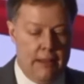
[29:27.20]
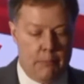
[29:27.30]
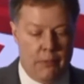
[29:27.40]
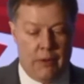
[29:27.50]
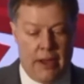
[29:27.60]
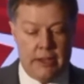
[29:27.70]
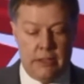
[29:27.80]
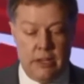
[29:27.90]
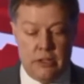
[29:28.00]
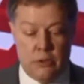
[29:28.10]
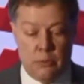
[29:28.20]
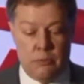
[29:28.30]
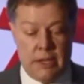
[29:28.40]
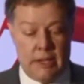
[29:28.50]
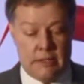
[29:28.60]
providing these
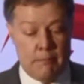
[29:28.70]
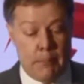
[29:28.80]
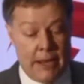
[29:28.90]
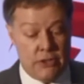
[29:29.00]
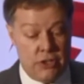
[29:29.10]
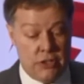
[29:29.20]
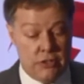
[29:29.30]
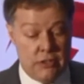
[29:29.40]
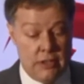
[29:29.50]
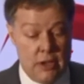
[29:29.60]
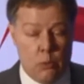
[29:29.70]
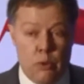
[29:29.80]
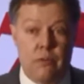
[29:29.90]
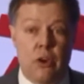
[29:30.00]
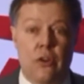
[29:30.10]
updates and patches.
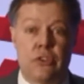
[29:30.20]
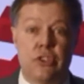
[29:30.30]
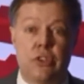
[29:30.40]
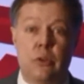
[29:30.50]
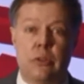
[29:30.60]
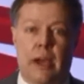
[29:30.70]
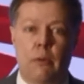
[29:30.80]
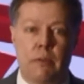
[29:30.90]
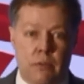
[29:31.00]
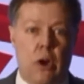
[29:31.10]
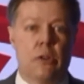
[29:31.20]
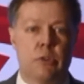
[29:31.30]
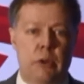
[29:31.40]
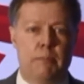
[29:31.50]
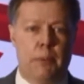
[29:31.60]
We've got to do that. We've got
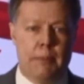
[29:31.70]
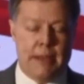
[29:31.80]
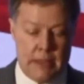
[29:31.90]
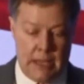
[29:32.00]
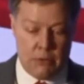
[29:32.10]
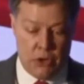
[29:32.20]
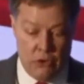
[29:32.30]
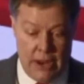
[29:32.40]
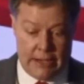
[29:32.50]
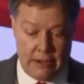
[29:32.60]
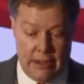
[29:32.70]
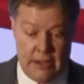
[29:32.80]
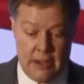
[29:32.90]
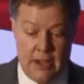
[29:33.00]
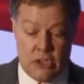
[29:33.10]
to implement them
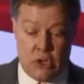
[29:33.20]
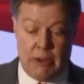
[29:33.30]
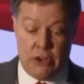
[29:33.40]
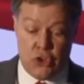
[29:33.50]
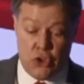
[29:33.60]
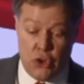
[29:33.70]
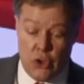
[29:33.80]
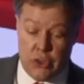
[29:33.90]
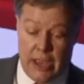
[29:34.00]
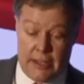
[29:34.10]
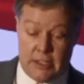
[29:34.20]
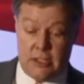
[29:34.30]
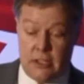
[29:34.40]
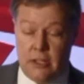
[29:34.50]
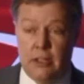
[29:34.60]
correctly to ensure
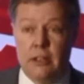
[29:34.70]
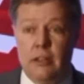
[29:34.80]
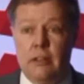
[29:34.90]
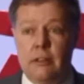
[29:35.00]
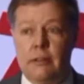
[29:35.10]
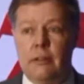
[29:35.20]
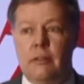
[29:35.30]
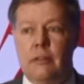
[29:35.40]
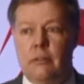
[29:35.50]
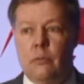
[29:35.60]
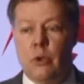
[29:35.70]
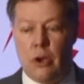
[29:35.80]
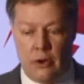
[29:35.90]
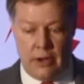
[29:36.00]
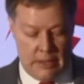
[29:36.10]
that we
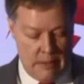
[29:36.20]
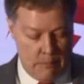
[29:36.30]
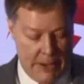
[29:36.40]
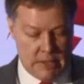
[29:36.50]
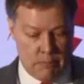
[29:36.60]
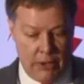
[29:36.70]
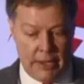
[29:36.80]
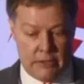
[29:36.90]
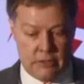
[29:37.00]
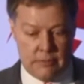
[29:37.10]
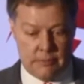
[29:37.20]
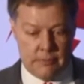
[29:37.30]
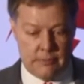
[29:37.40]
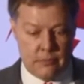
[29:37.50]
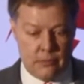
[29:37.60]
are in the best place.
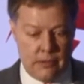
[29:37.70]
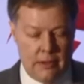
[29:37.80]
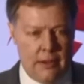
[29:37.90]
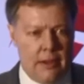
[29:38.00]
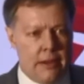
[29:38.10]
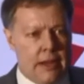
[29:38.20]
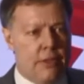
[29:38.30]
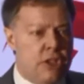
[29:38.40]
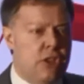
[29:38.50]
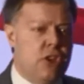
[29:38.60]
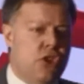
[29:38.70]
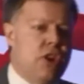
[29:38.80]
Now, this is a